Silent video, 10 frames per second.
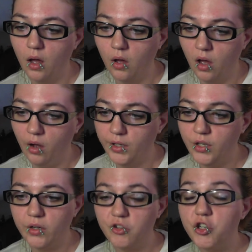You can
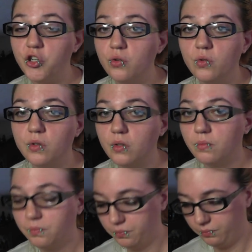choose,
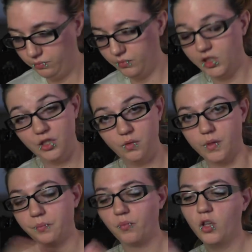
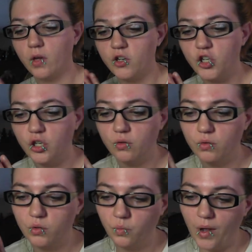you can choose
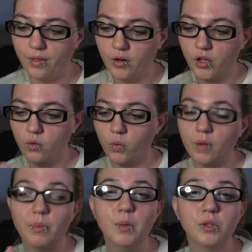whether you want
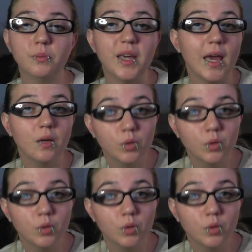people to be able to